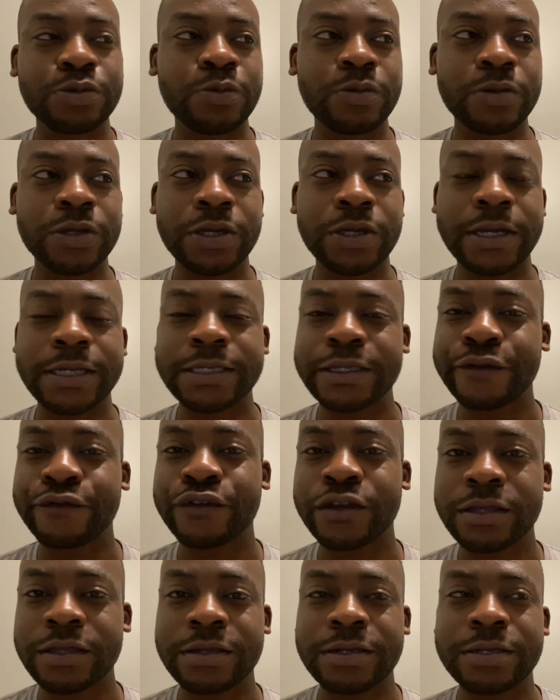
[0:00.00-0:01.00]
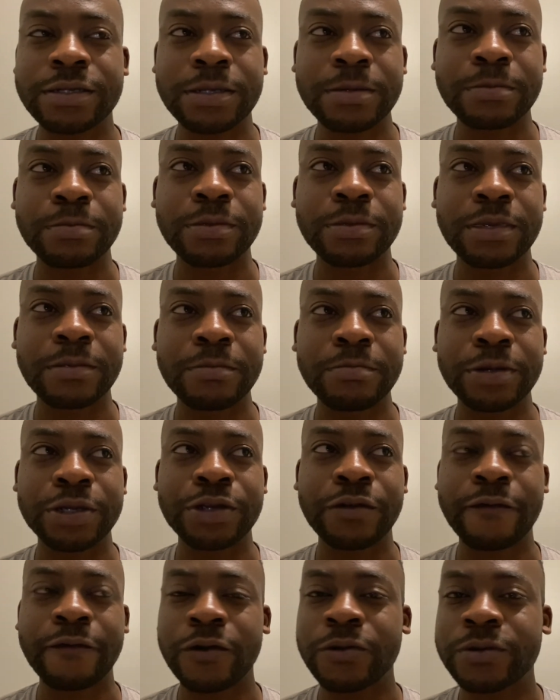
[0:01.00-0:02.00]
you guys never hit the gym, but
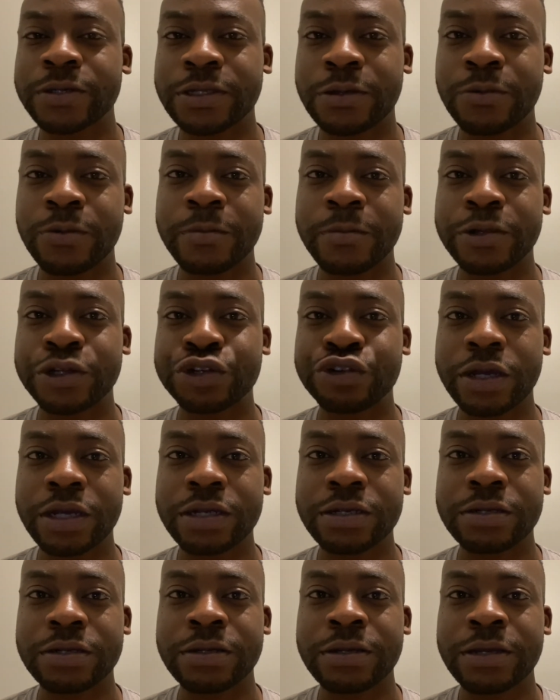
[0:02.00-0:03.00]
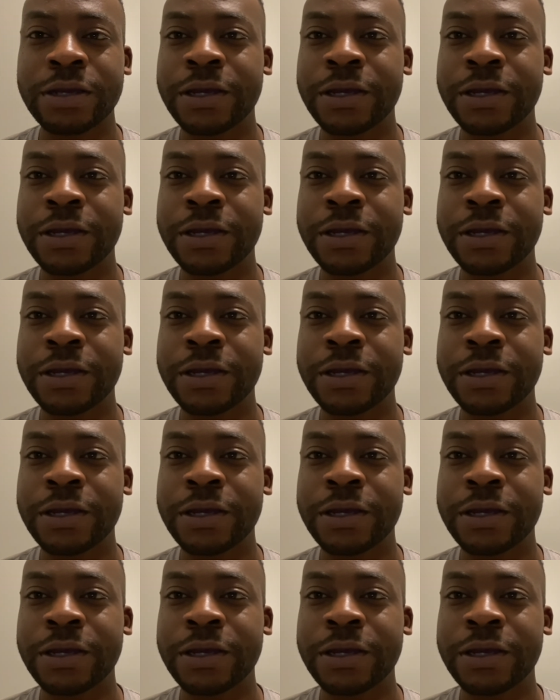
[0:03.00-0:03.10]
you're focused on woman attraction.